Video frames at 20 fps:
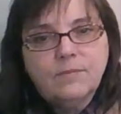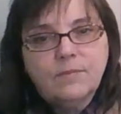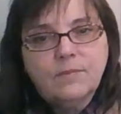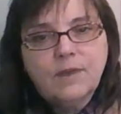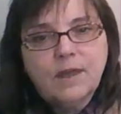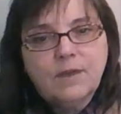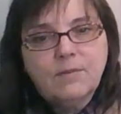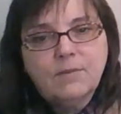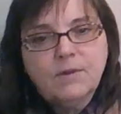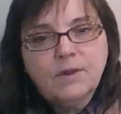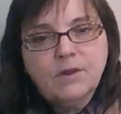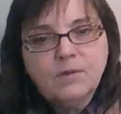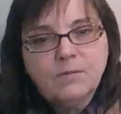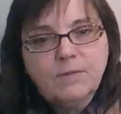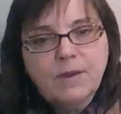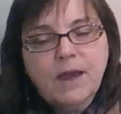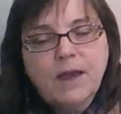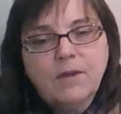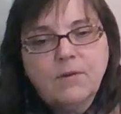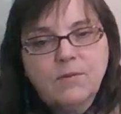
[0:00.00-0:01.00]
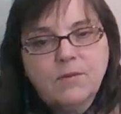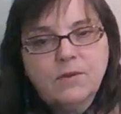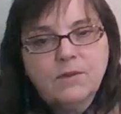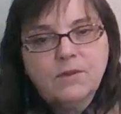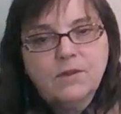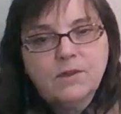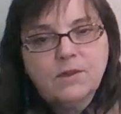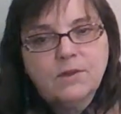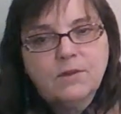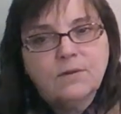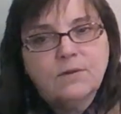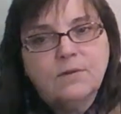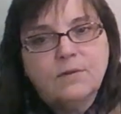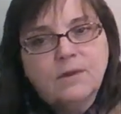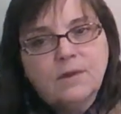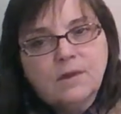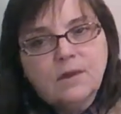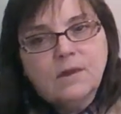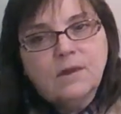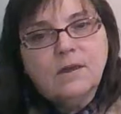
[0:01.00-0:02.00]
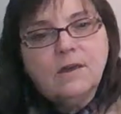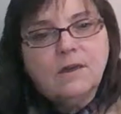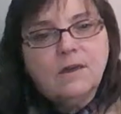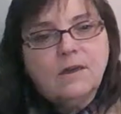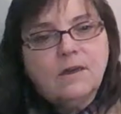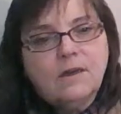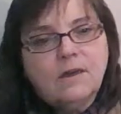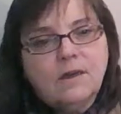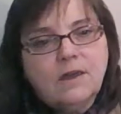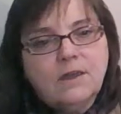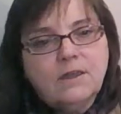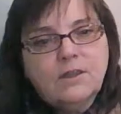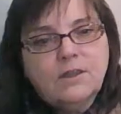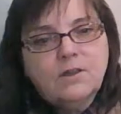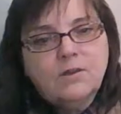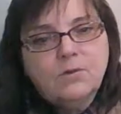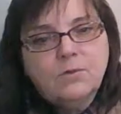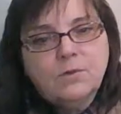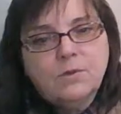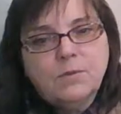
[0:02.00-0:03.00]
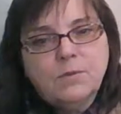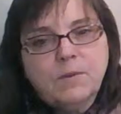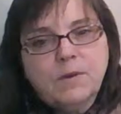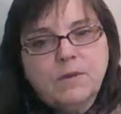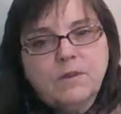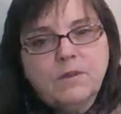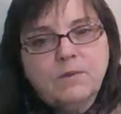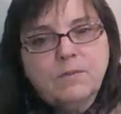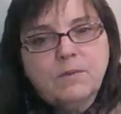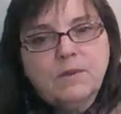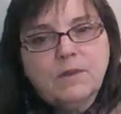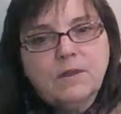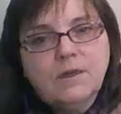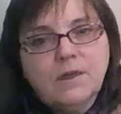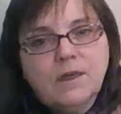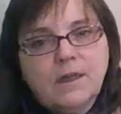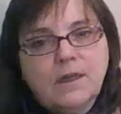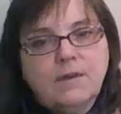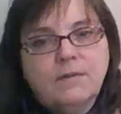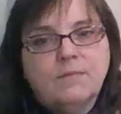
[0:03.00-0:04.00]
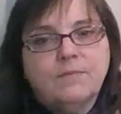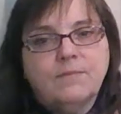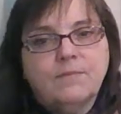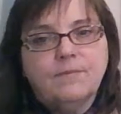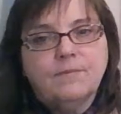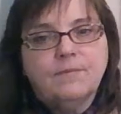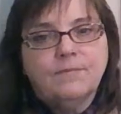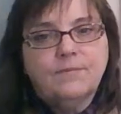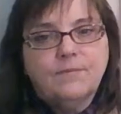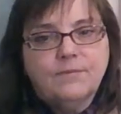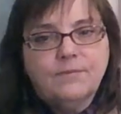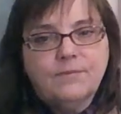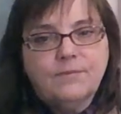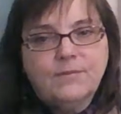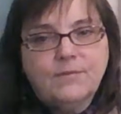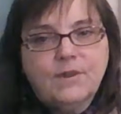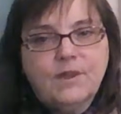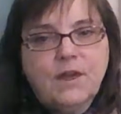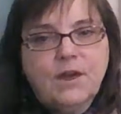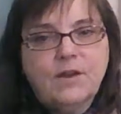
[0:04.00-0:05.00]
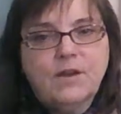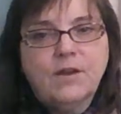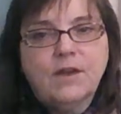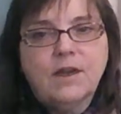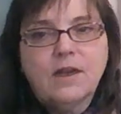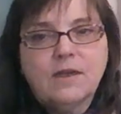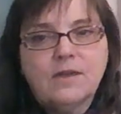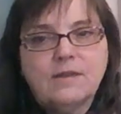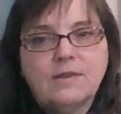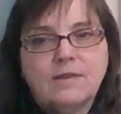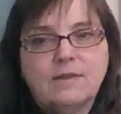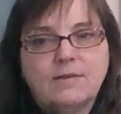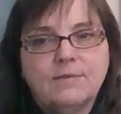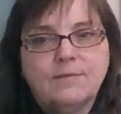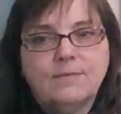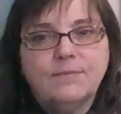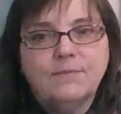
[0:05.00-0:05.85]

blame looks backwards, so I choose responsibility. Chat, you guys.